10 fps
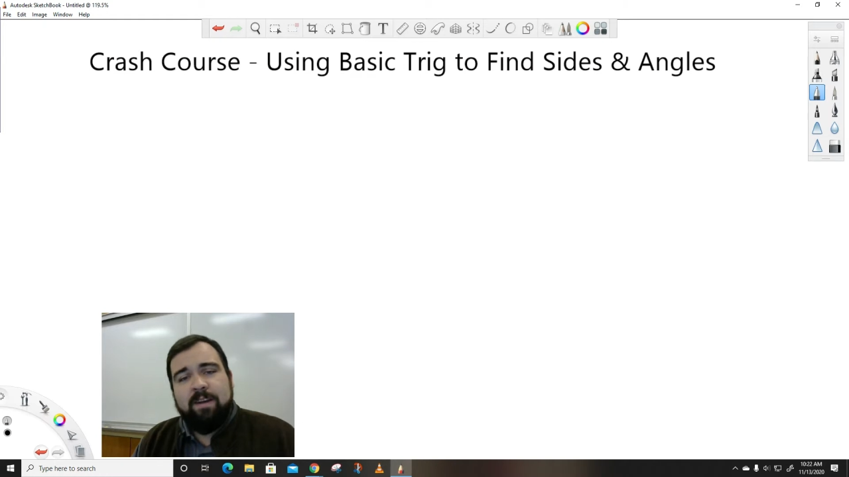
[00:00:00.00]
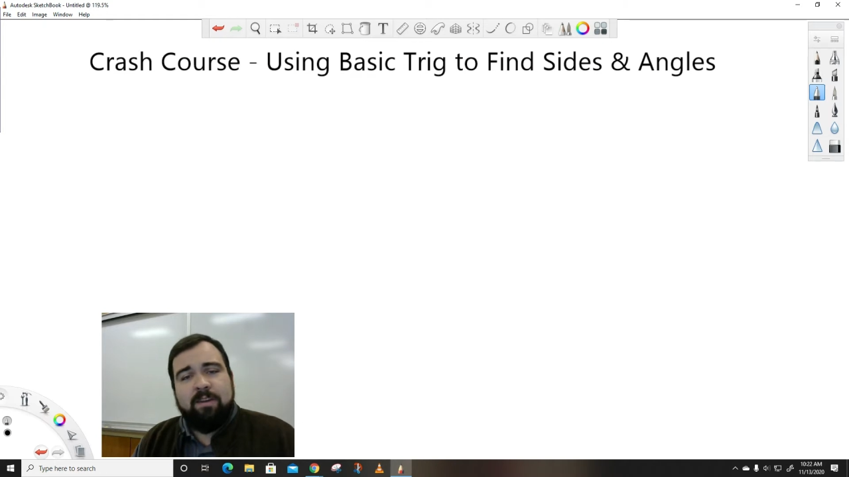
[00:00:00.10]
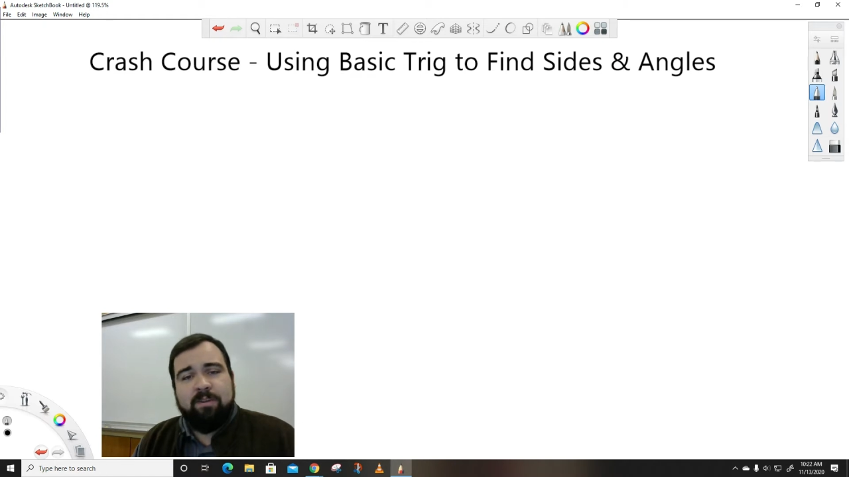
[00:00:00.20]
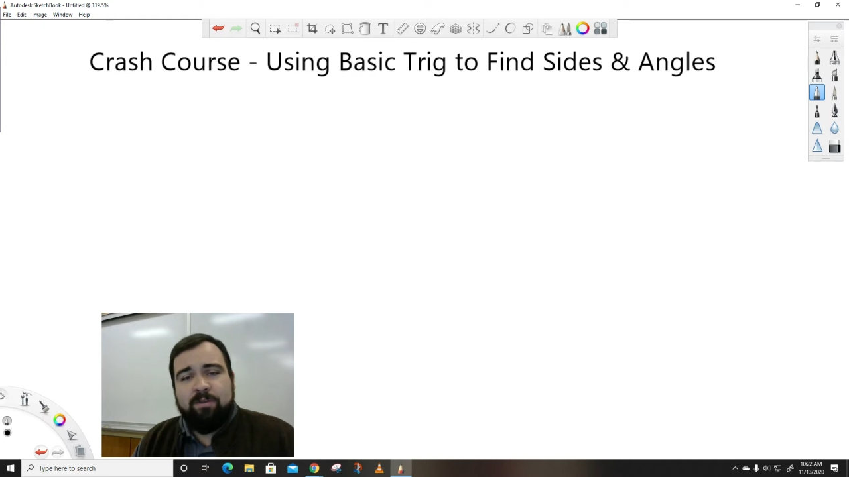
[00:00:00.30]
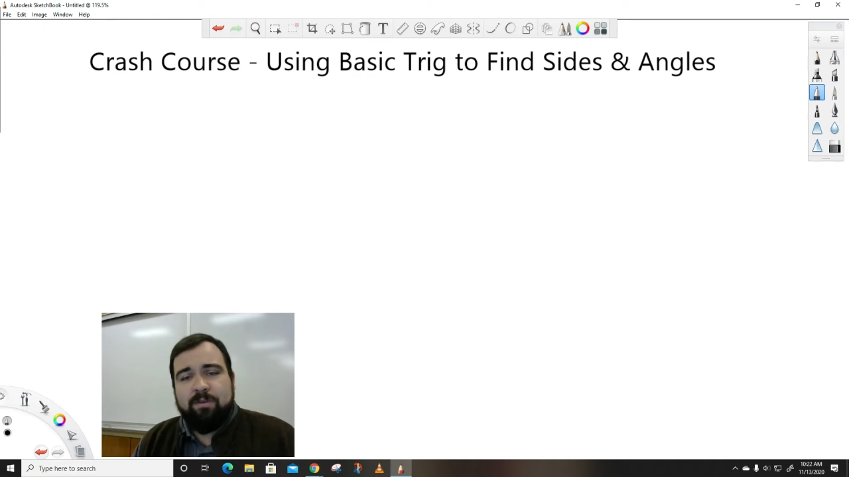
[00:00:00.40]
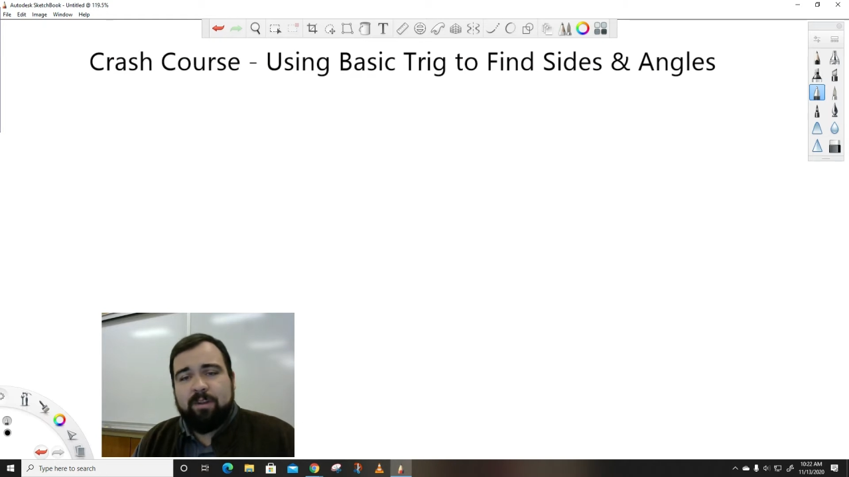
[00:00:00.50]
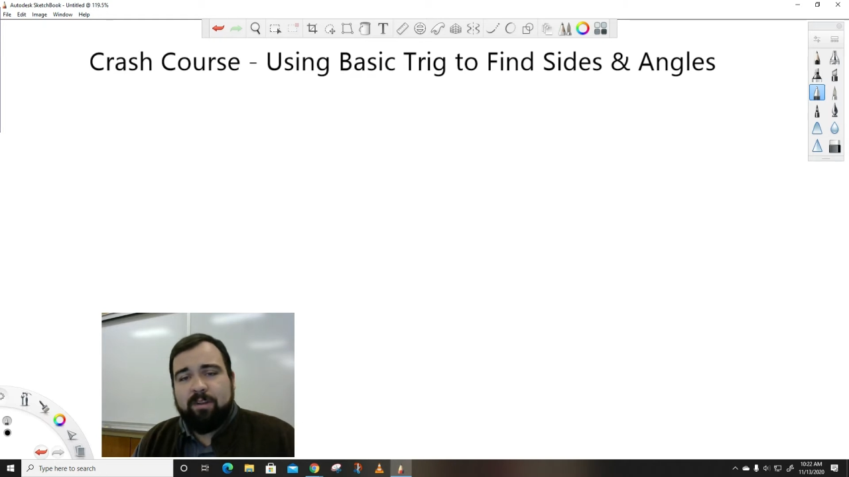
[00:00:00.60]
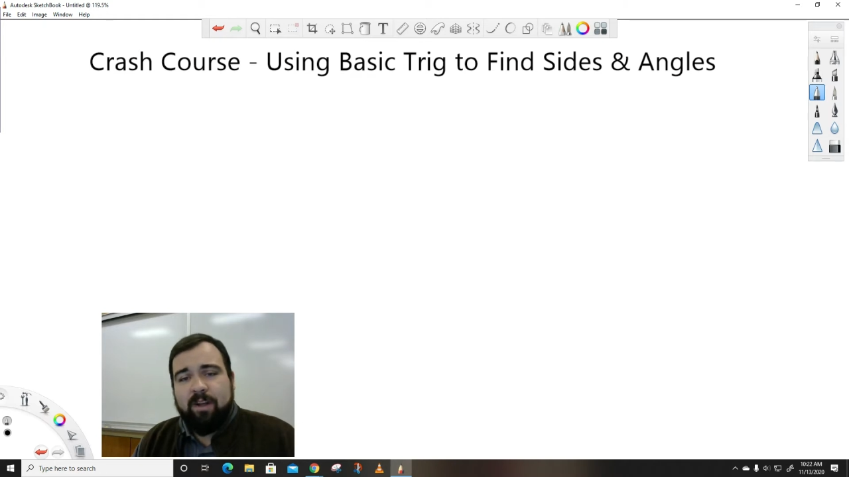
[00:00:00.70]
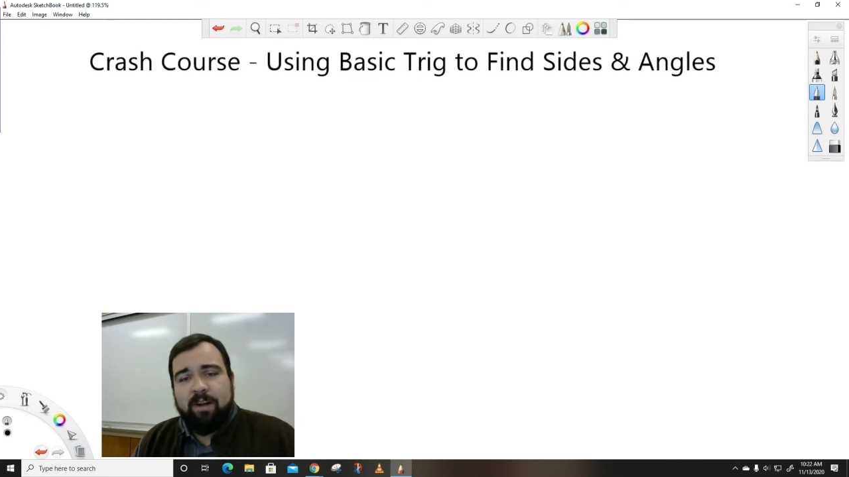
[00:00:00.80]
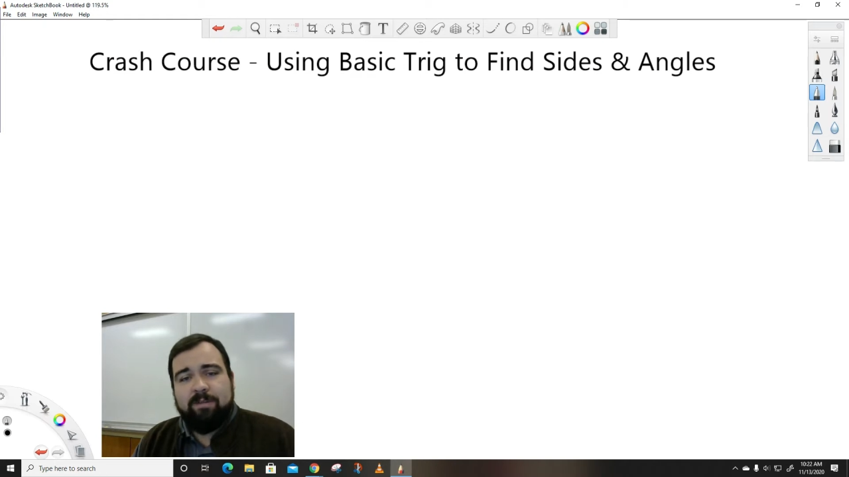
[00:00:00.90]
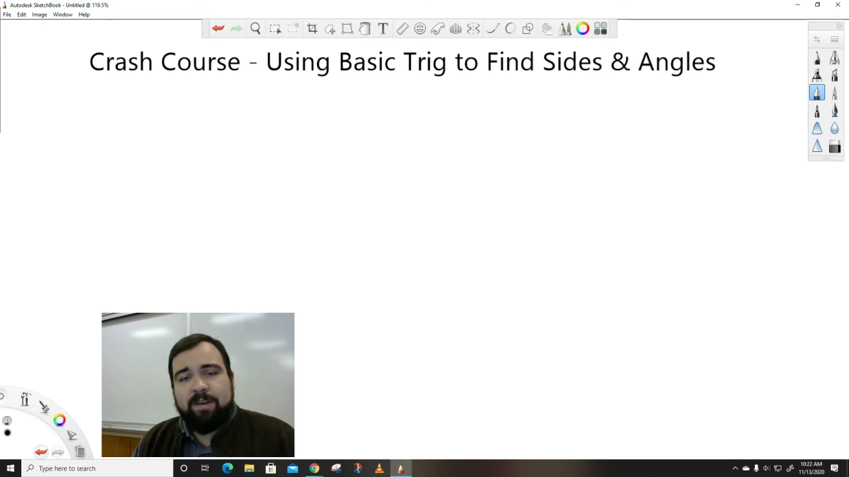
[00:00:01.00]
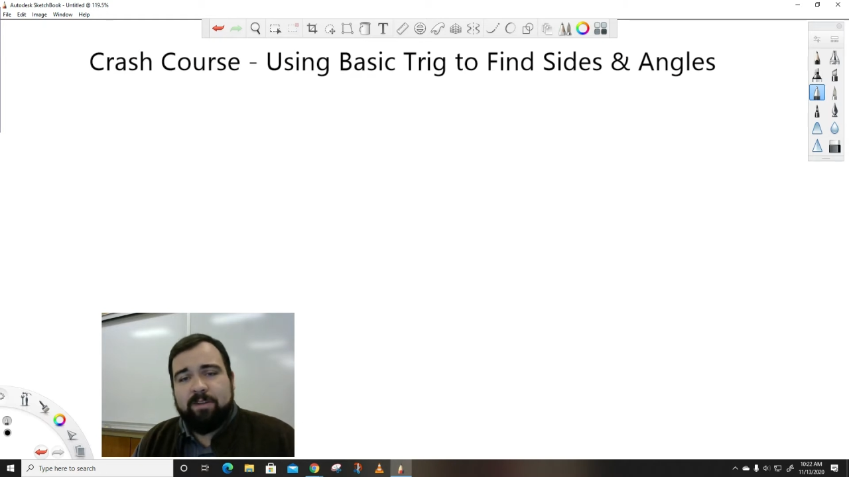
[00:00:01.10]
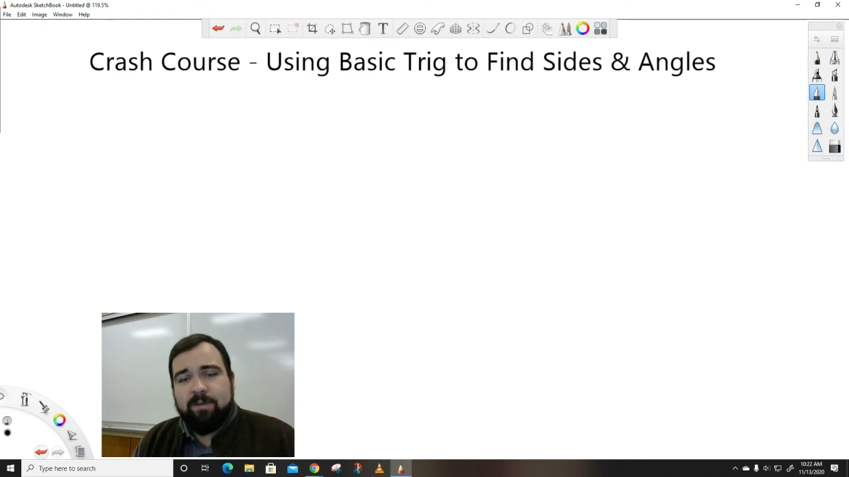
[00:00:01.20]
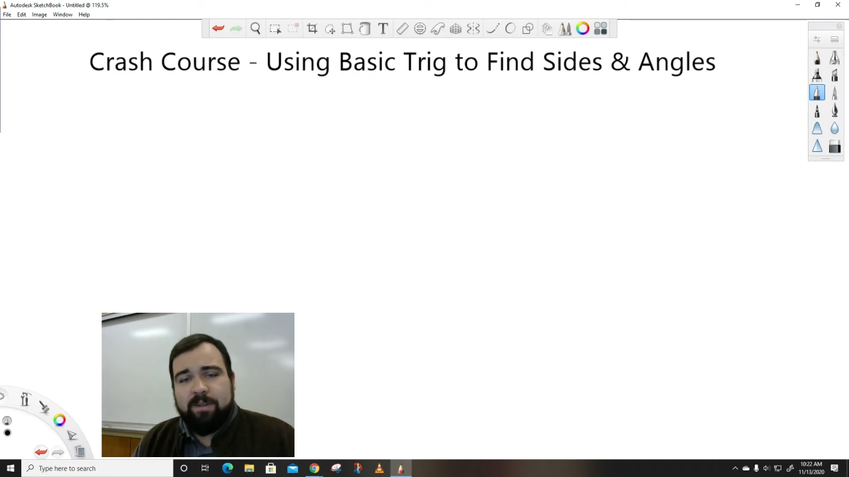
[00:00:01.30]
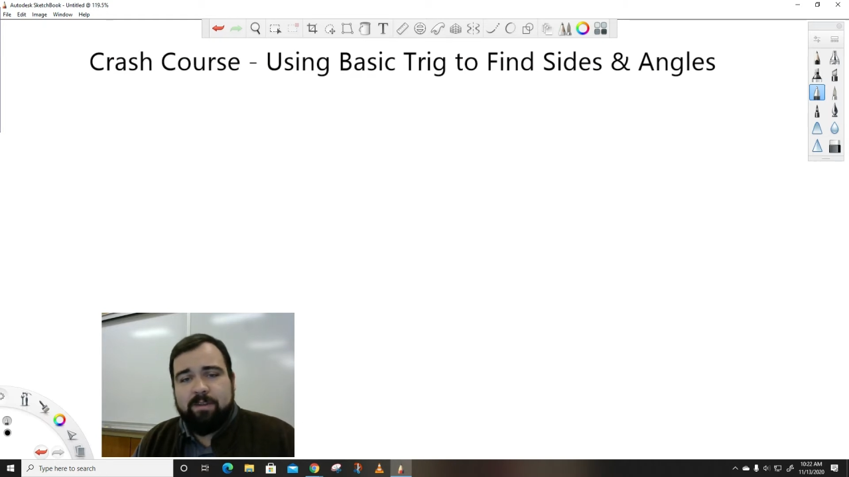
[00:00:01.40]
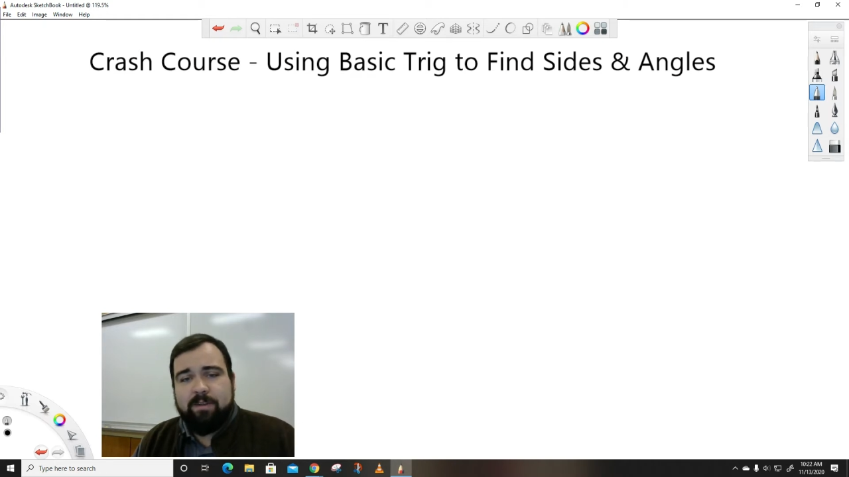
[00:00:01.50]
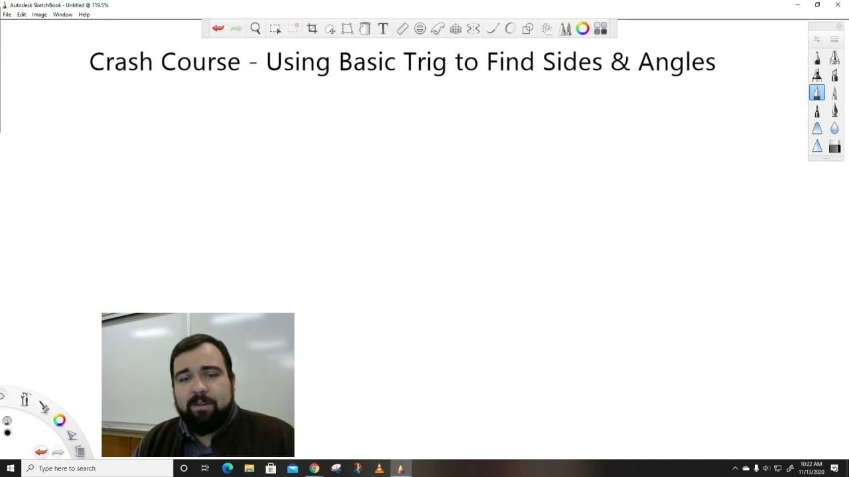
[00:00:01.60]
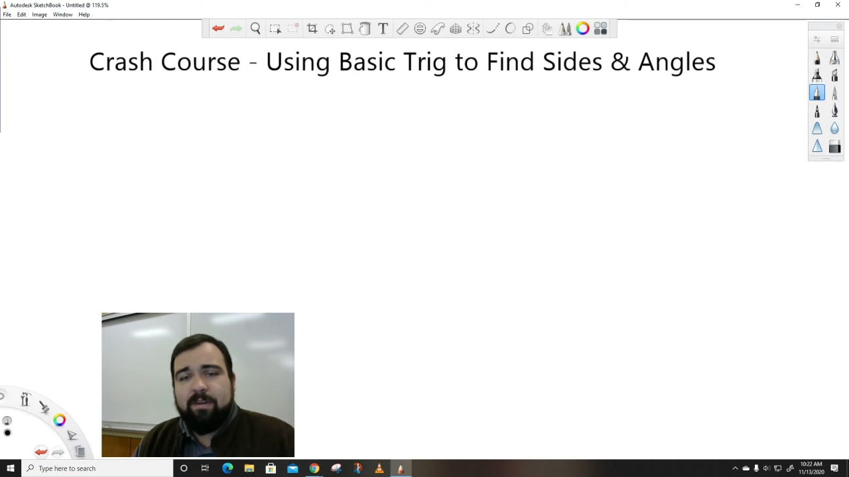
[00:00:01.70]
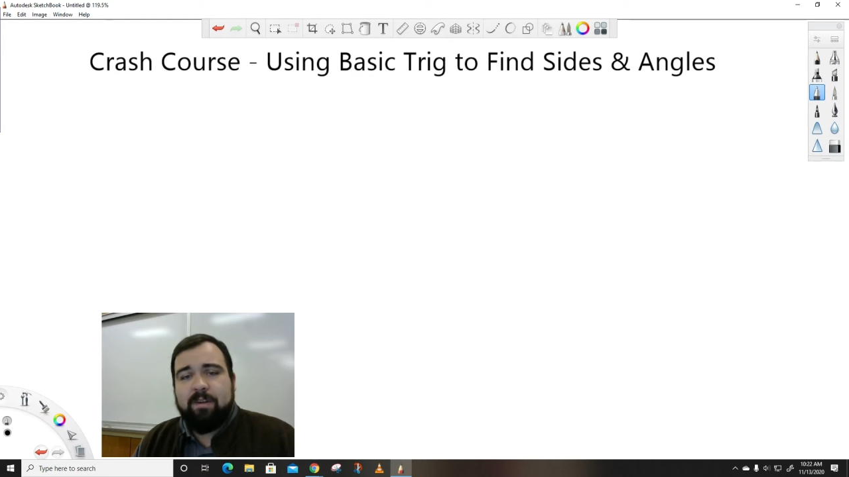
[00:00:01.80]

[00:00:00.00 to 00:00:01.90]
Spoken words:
you use a lot of vector addition,